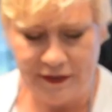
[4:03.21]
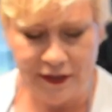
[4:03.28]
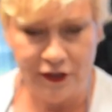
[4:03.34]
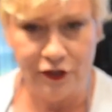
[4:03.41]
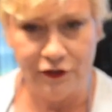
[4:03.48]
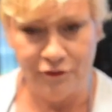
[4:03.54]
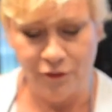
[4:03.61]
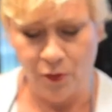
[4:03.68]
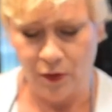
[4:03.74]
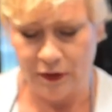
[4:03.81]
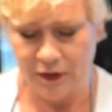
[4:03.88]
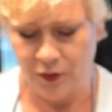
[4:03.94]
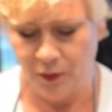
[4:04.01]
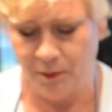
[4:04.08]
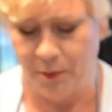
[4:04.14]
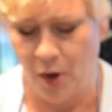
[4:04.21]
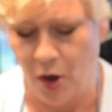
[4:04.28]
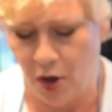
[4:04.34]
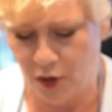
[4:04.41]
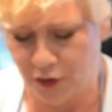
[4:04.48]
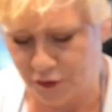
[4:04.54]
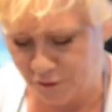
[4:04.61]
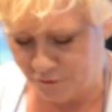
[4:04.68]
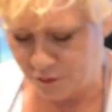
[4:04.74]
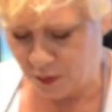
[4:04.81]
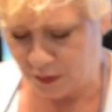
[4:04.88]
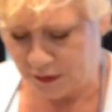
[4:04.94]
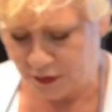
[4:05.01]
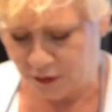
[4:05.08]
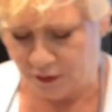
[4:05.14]
is 4 little balls, or
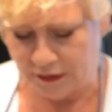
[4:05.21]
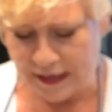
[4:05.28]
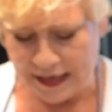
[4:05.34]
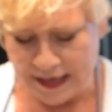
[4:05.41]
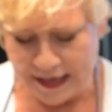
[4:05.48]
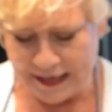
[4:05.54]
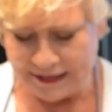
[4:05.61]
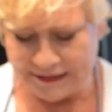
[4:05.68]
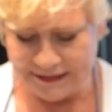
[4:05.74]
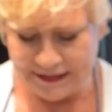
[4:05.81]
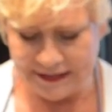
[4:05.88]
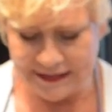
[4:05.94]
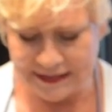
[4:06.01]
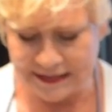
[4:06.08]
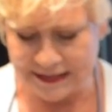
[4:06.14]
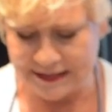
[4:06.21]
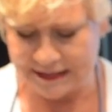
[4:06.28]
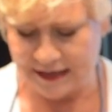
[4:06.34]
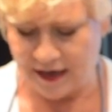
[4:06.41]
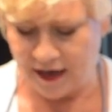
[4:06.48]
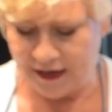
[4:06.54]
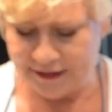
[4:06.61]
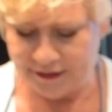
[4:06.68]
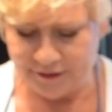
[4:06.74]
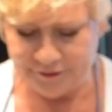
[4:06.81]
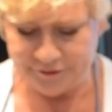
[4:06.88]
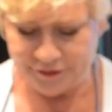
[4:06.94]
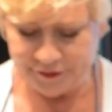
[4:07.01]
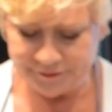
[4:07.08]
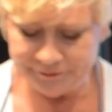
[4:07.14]
4 little discs kind
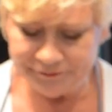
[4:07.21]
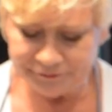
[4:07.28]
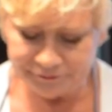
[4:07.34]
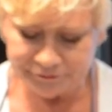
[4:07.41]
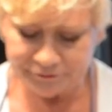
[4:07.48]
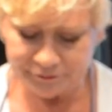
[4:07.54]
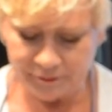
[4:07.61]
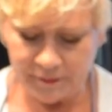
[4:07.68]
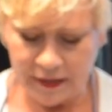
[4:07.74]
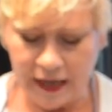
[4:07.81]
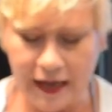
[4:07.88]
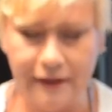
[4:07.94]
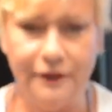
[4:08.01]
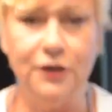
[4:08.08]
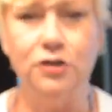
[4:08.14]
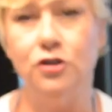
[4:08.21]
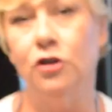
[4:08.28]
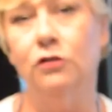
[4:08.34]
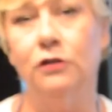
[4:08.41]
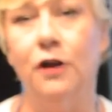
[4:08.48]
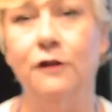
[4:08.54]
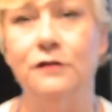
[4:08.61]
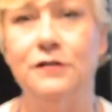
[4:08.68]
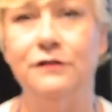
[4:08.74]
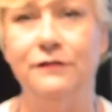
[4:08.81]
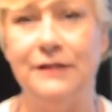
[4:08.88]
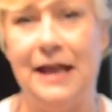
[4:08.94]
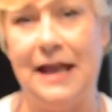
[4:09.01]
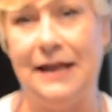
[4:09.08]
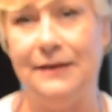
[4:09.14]
of, and these are your loaves of
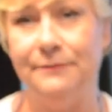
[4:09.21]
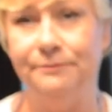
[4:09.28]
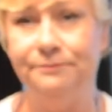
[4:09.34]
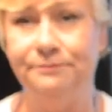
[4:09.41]
naan.